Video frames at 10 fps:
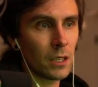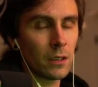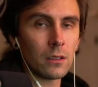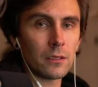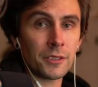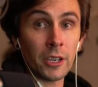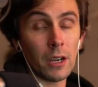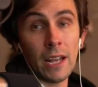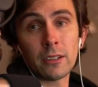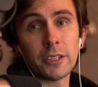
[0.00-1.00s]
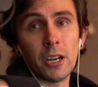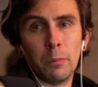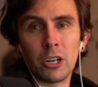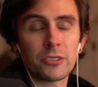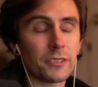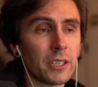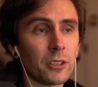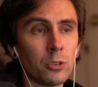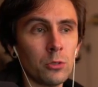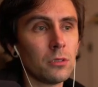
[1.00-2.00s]
So I don't know, Bard's looking
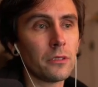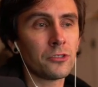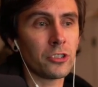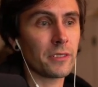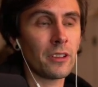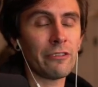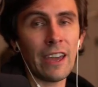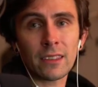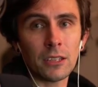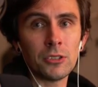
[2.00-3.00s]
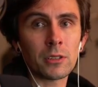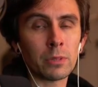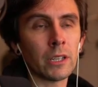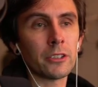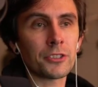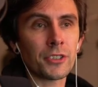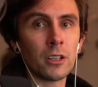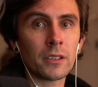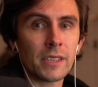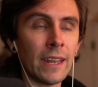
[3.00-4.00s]
cool. Just the fact that you can play your
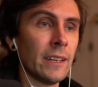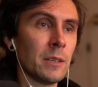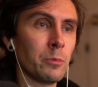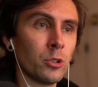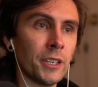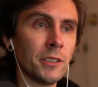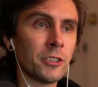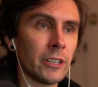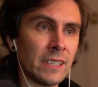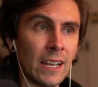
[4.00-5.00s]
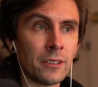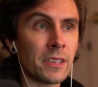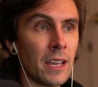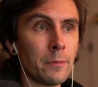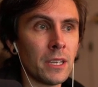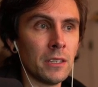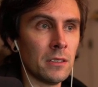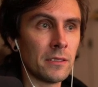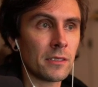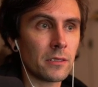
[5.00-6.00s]
songs at any point during downtime
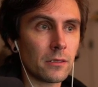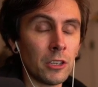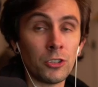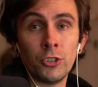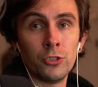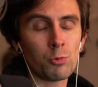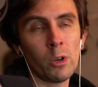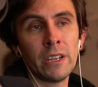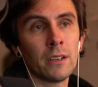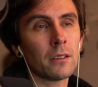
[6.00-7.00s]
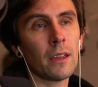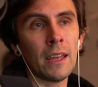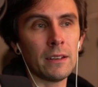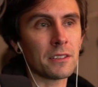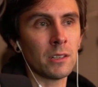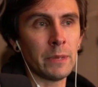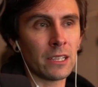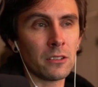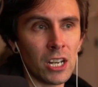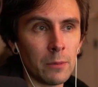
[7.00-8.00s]
is a huge win, and it's going to make the
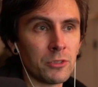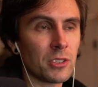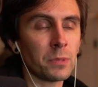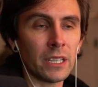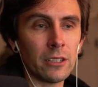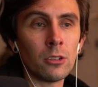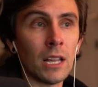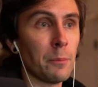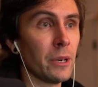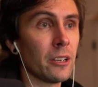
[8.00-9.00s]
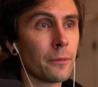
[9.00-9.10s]
job just play a whole lot better.